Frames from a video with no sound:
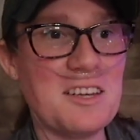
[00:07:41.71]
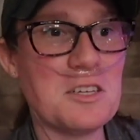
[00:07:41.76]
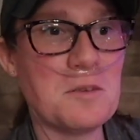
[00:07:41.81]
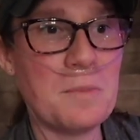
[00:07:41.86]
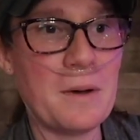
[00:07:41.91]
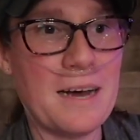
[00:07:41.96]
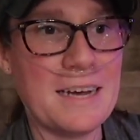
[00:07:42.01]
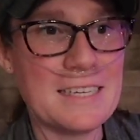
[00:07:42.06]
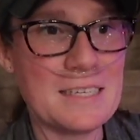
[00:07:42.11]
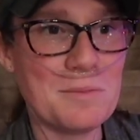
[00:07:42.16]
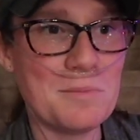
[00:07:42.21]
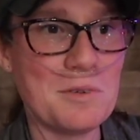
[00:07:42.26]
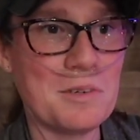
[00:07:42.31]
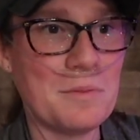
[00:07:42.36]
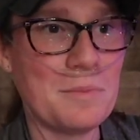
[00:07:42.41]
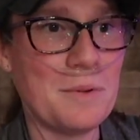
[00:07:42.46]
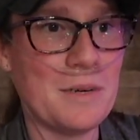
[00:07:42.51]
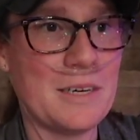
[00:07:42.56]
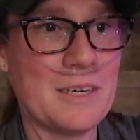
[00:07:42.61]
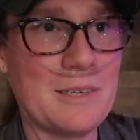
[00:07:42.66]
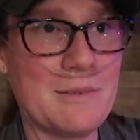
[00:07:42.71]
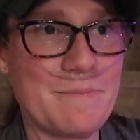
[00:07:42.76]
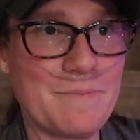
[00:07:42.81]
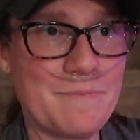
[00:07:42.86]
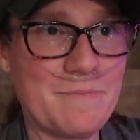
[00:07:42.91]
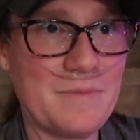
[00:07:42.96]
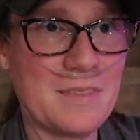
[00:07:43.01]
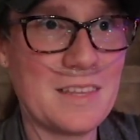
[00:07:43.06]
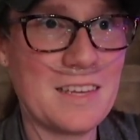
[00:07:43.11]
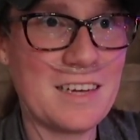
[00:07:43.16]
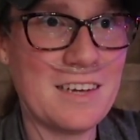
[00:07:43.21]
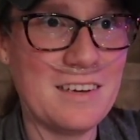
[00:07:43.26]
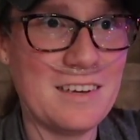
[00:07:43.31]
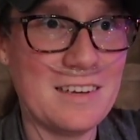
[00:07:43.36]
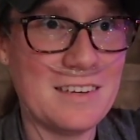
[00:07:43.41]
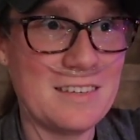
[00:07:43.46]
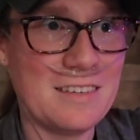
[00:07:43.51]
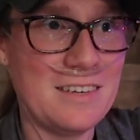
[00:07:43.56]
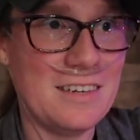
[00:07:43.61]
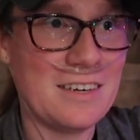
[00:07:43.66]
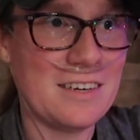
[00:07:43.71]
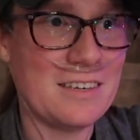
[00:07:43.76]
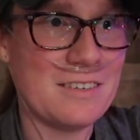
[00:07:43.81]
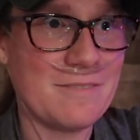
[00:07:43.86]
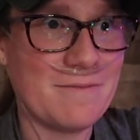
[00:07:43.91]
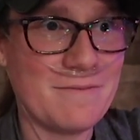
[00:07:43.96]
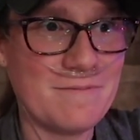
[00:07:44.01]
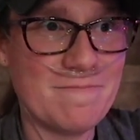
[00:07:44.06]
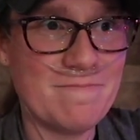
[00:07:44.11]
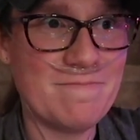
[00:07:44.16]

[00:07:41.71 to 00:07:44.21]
as possible, but you know,